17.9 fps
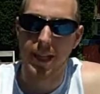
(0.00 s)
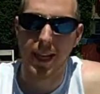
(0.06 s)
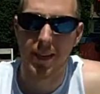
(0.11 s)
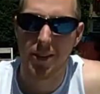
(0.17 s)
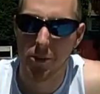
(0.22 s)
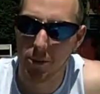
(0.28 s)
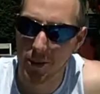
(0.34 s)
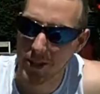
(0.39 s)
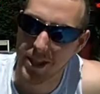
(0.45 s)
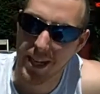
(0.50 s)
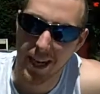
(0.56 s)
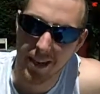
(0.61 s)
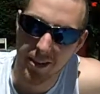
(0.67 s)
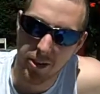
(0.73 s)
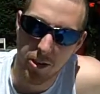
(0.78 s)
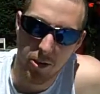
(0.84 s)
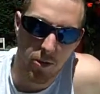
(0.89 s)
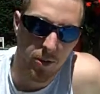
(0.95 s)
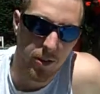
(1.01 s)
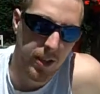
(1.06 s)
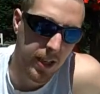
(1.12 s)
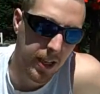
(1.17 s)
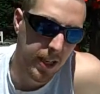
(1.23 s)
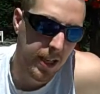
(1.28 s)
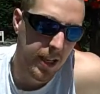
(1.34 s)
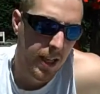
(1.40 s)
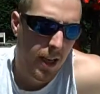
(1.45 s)
got to do what you got to do.
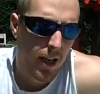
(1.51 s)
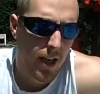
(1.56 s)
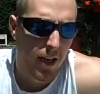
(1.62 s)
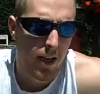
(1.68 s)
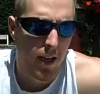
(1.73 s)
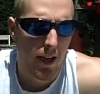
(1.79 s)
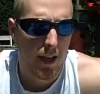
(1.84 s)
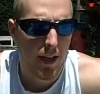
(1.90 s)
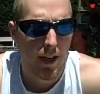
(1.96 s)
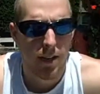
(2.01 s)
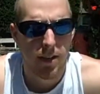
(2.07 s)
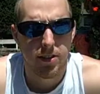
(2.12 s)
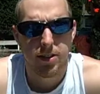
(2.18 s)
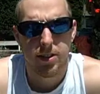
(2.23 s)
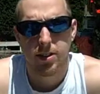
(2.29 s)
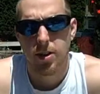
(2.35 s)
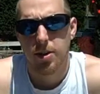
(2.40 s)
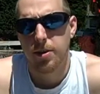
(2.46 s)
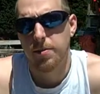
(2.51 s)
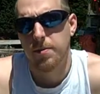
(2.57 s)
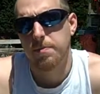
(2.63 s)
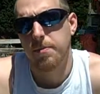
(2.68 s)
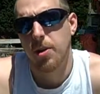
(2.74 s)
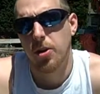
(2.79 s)
Let's start